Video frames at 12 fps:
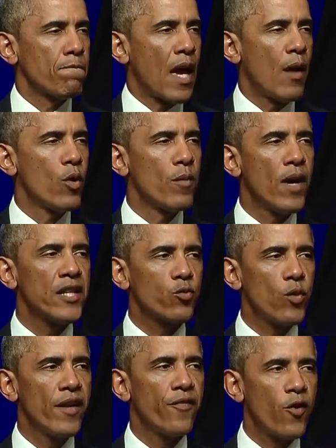And we must
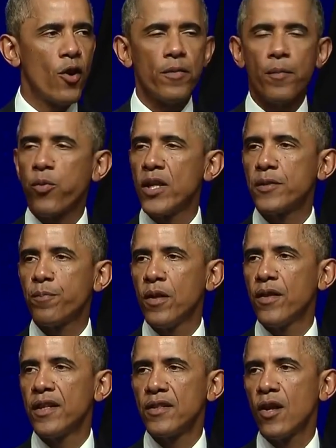reaffirm the principle
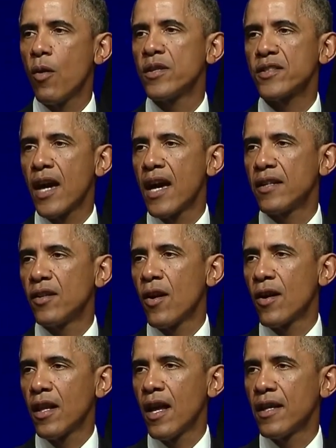that has always guided our
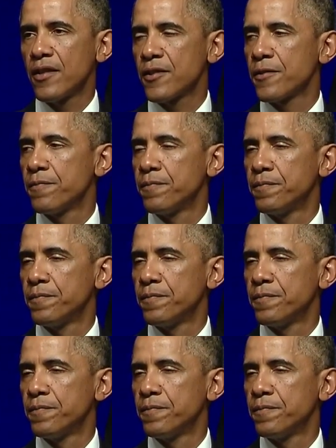alliance.